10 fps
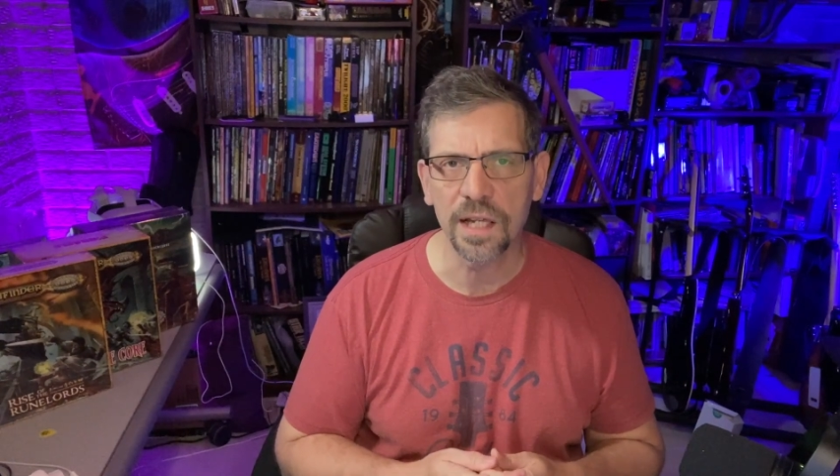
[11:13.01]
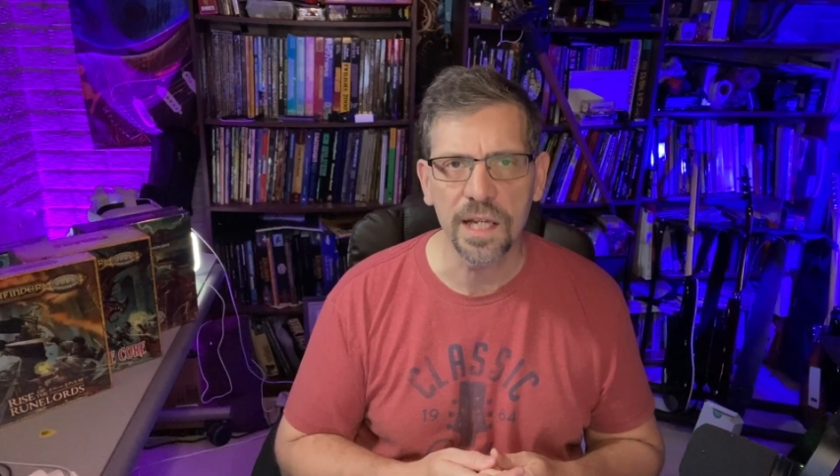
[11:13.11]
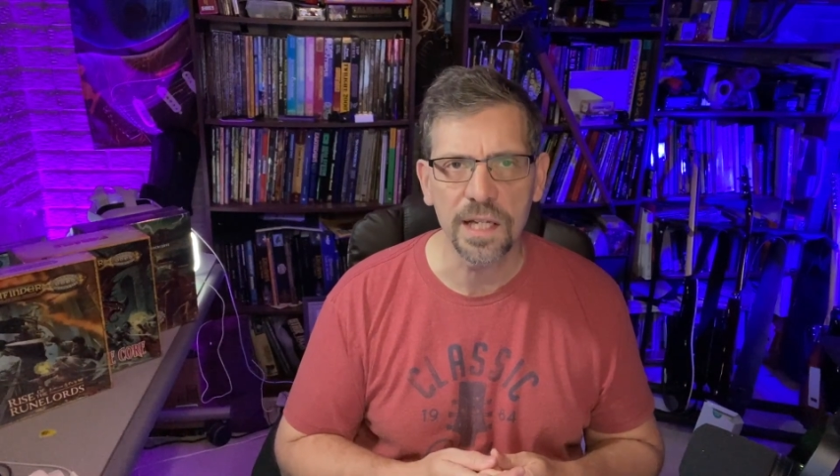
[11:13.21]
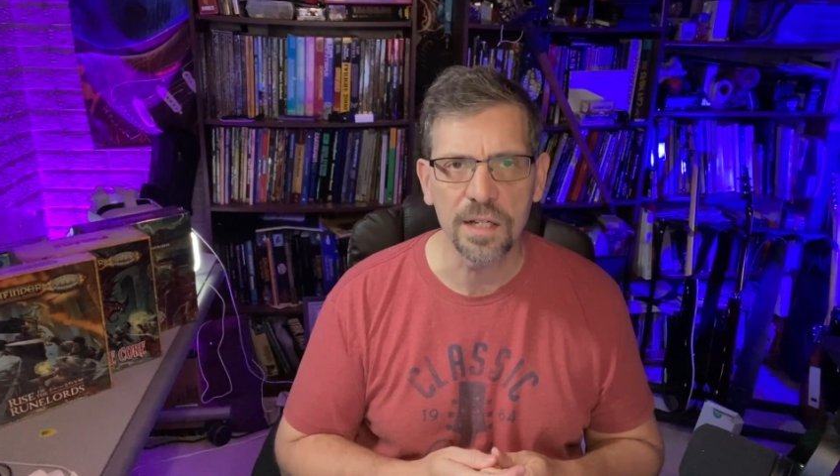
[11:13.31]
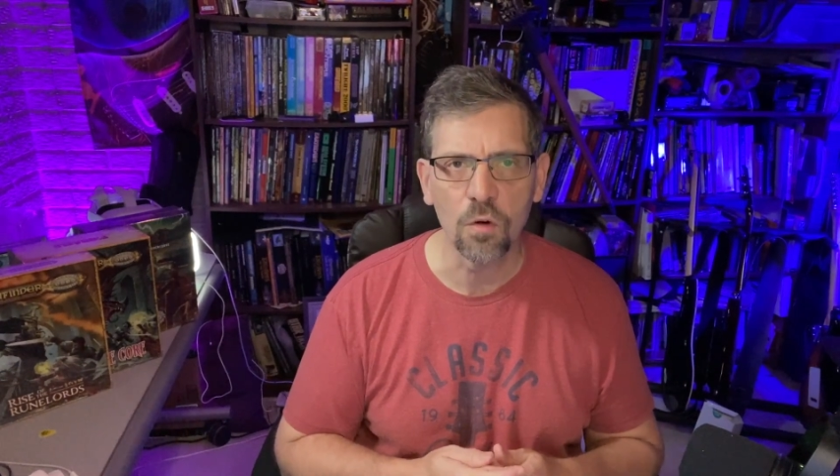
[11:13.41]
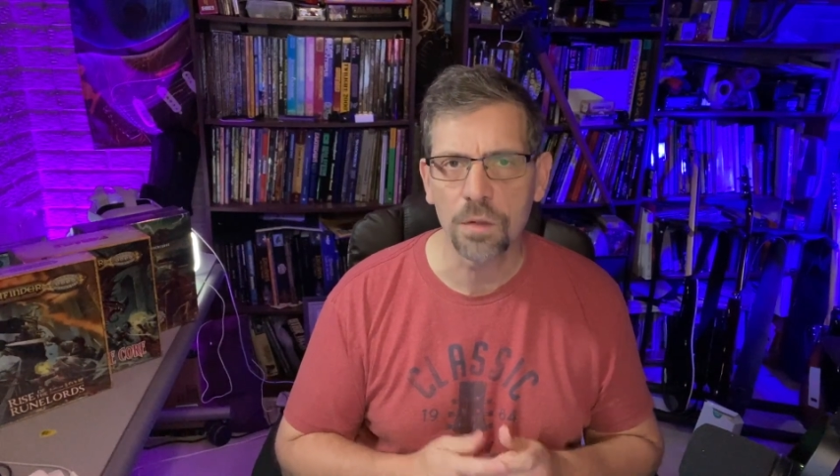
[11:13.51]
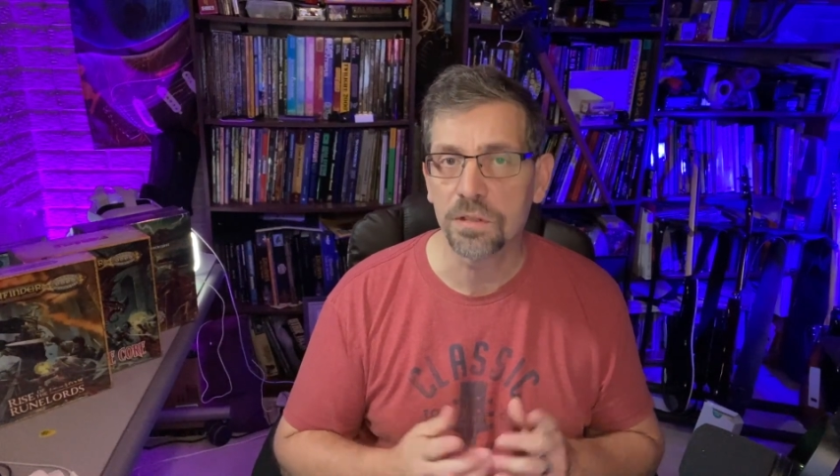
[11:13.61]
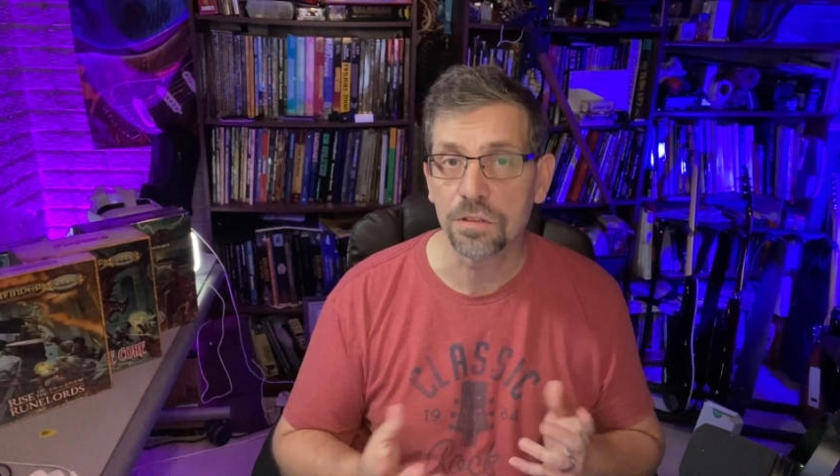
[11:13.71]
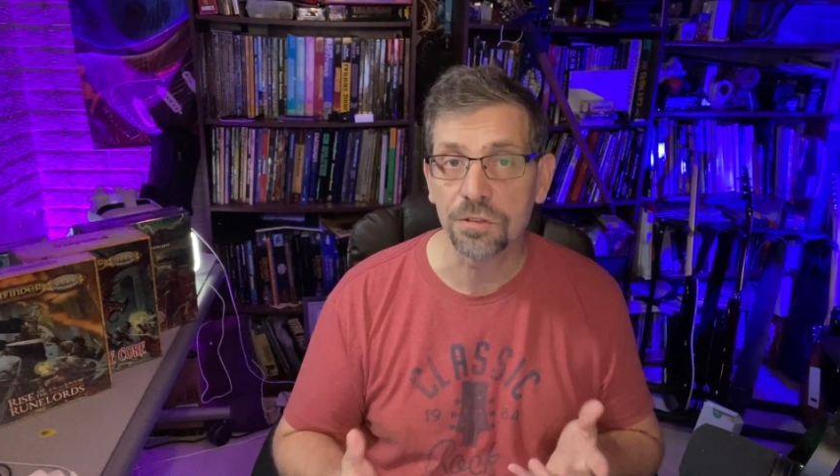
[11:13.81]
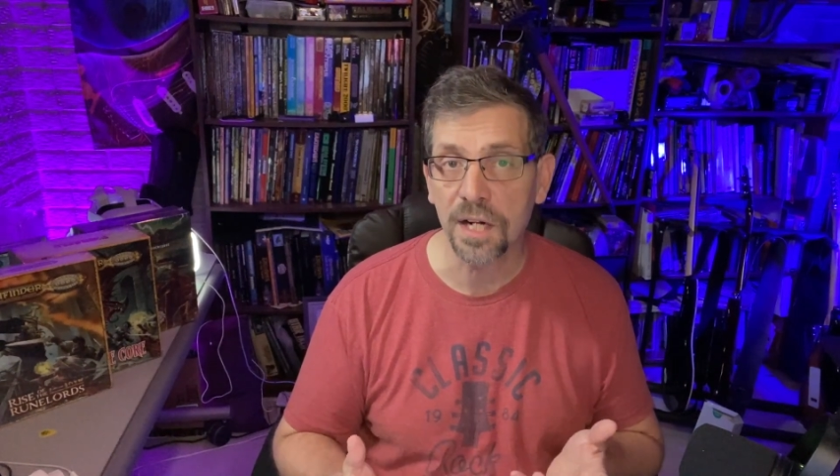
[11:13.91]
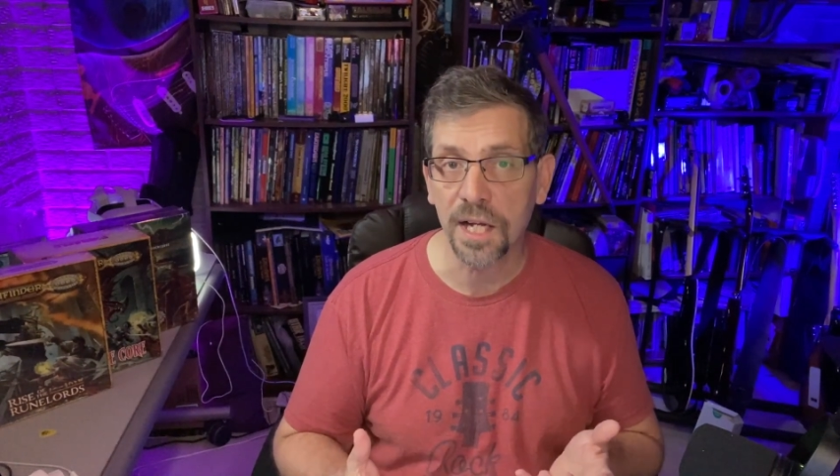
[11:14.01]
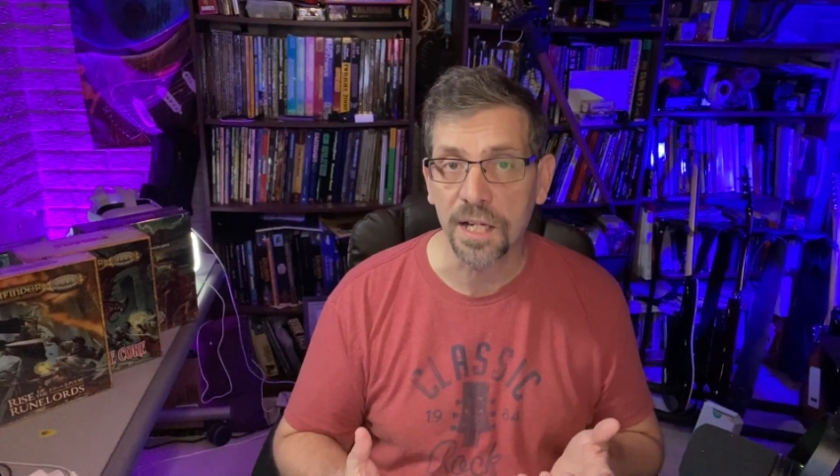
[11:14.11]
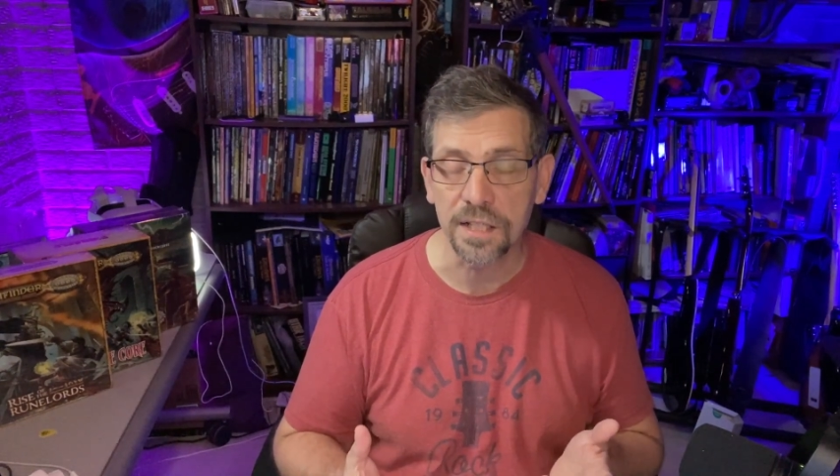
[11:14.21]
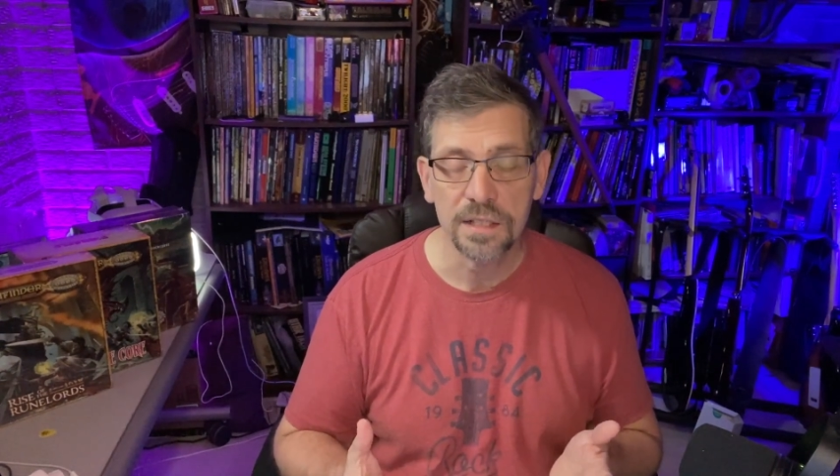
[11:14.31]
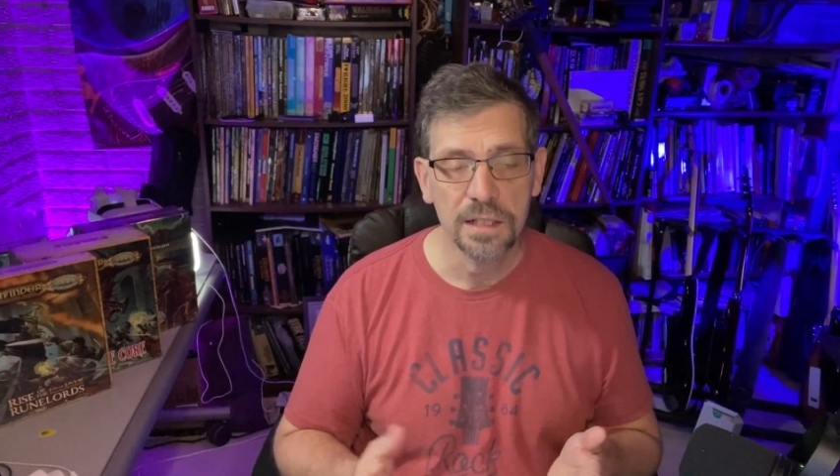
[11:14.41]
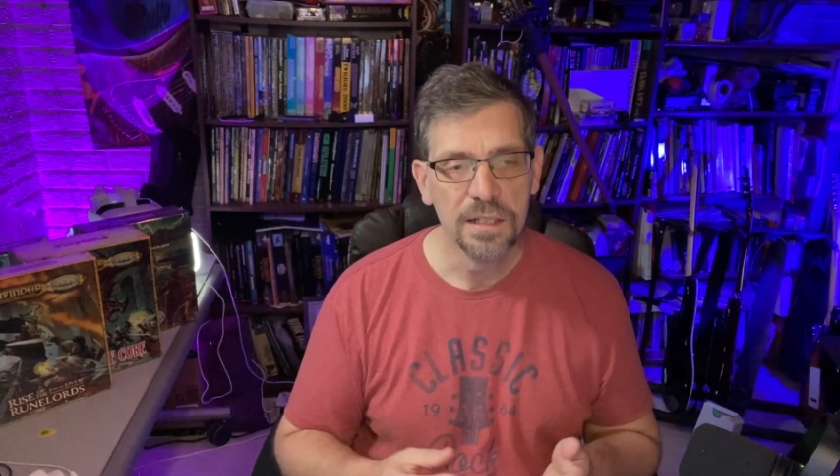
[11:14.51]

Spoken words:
a orbital dragon.